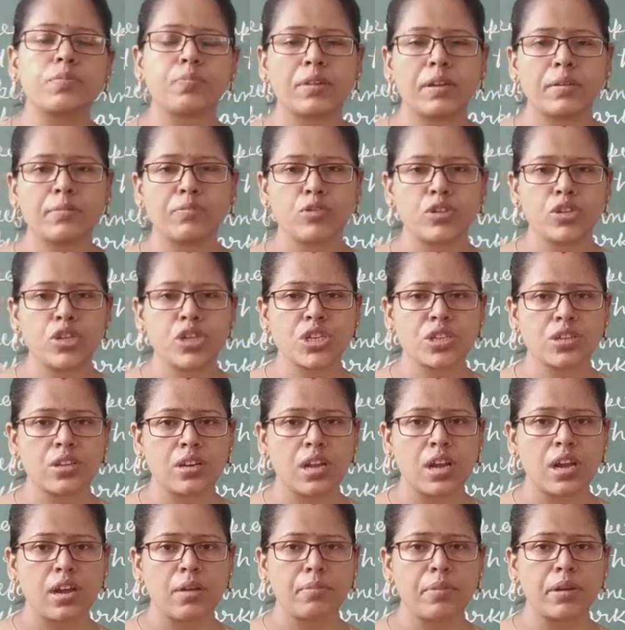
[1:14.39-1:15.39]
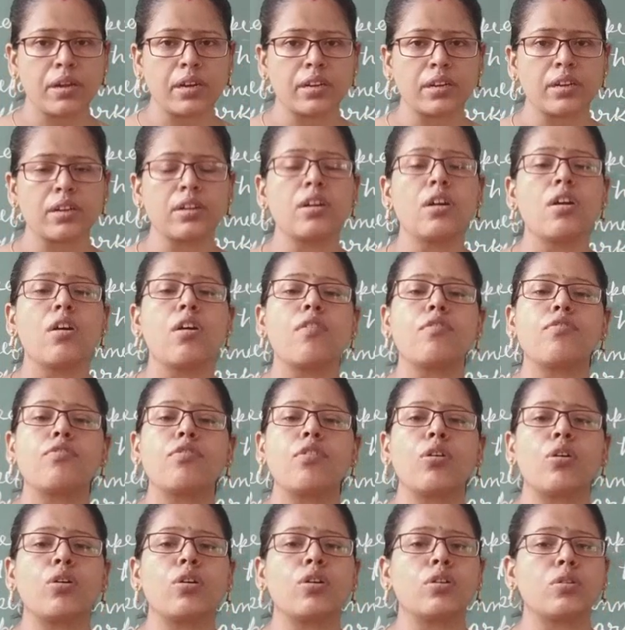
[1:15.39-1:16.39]
preposition among
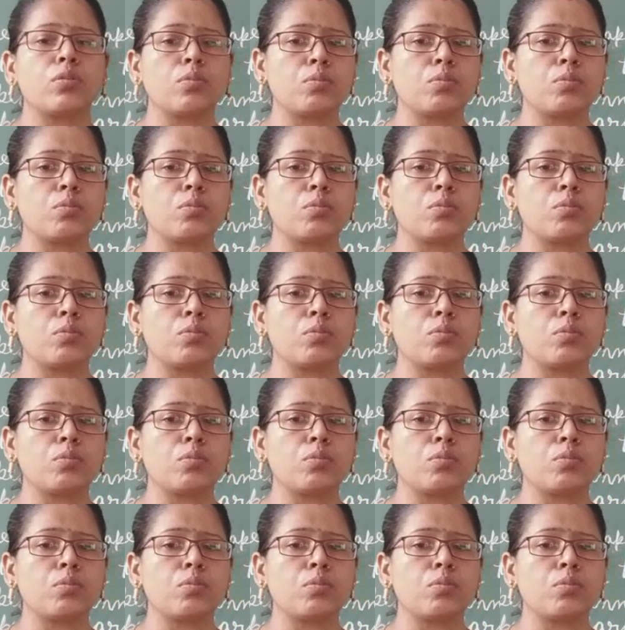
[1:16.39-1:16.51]
for